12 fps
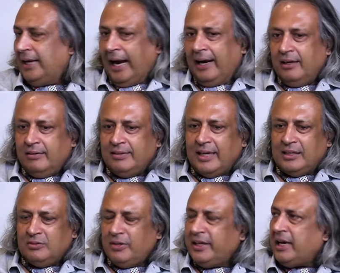And that
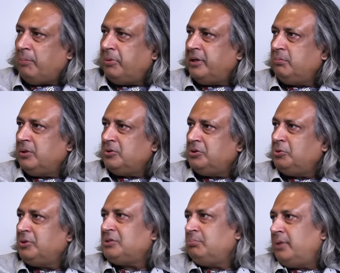is very apparent because the
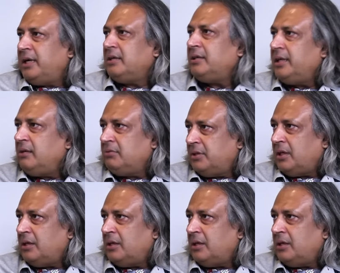US made a deal with